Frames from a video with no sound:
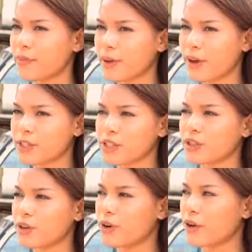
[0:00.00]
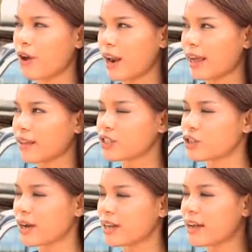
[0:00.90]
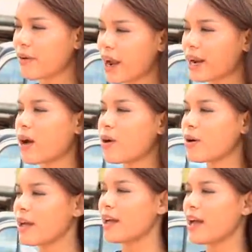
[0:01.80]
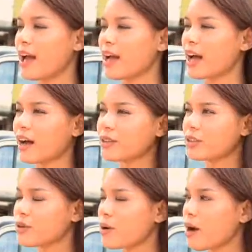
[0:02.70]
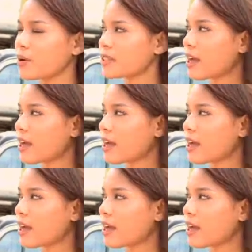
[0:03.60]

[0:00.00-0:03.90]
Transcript: because you know you're like struggling right now. Uh, so I was